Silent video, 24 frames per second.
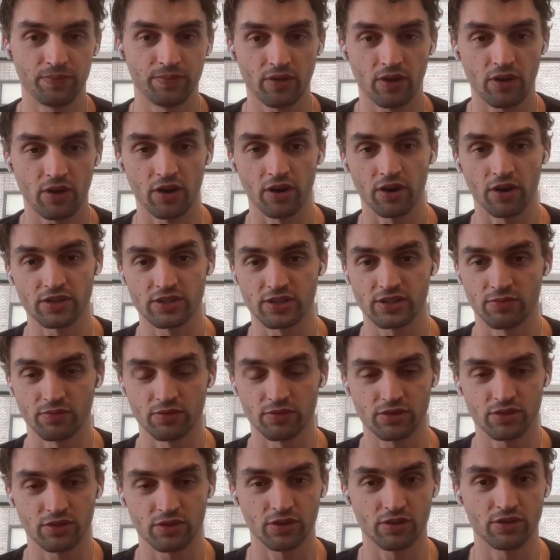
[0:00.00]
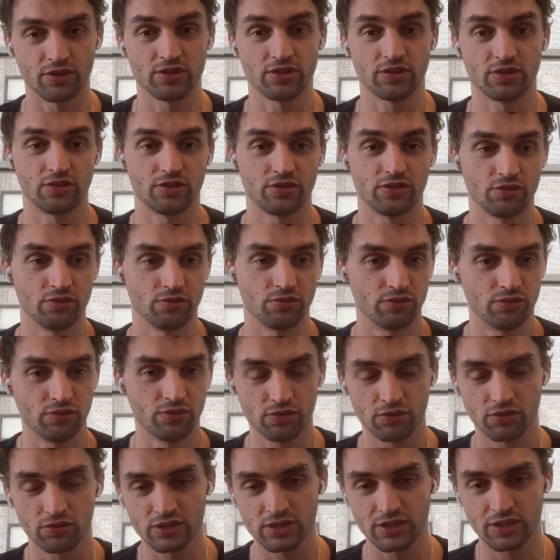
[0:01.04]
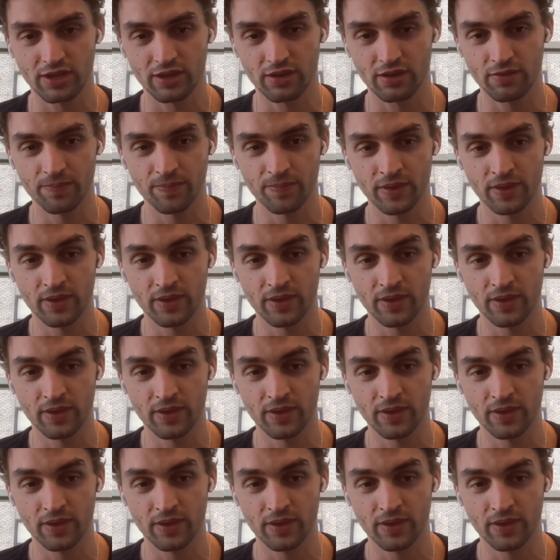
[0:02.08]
args and returns to Google style,